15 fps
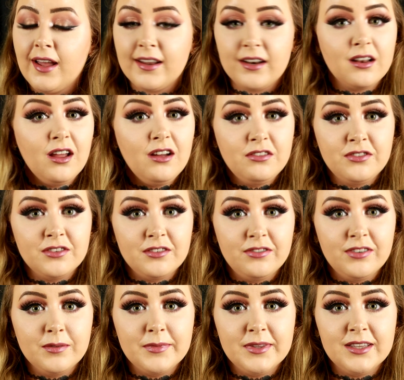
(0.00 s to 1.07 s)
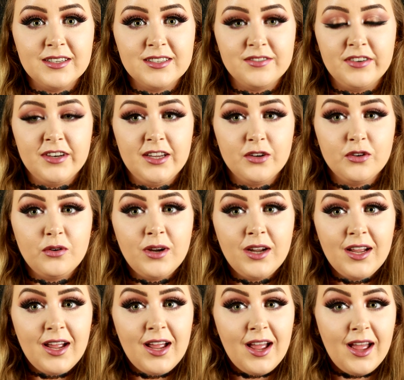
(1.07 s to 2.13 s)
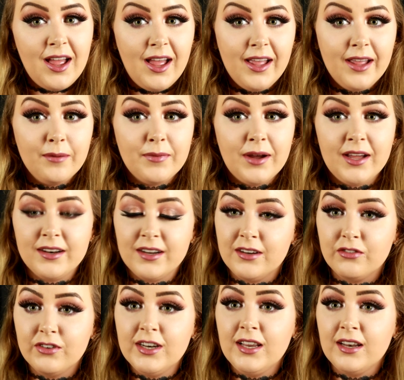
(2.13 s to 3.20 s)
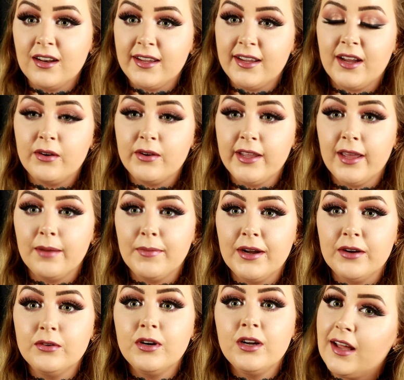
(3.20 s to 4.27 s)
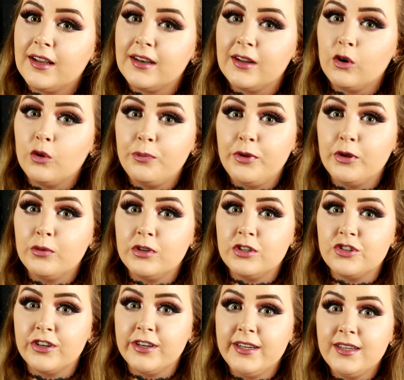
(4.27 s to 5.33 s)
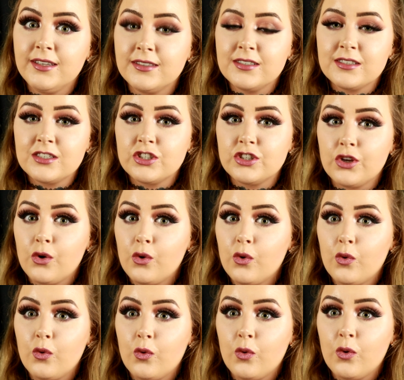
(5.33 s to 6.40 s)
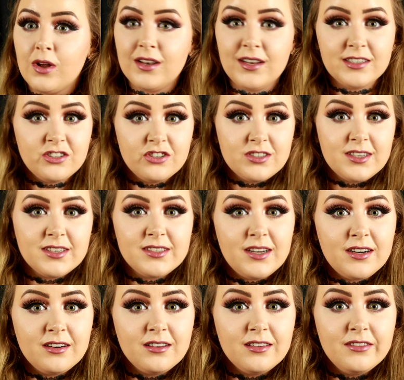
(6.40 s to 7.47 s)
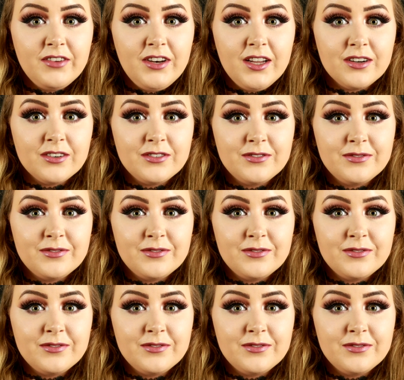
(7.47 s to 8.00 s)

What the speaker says: had a lot of fun filming this video, and I really like how it came out, and I hope you enjoy it. So let's just get started on the video.